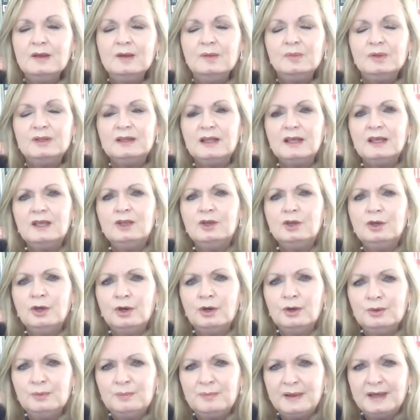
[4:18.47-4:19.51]
But they
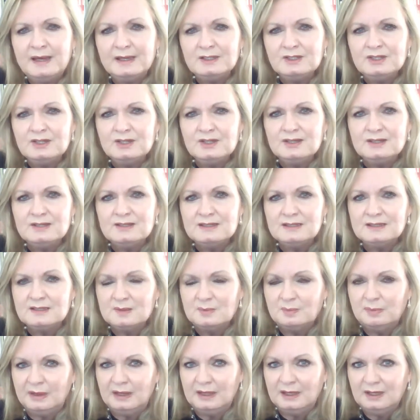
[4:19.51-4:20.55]
go back to this
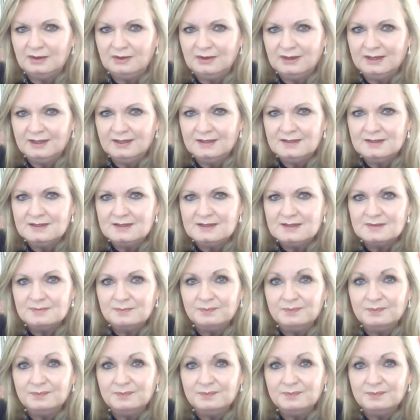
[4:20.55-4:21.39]
experience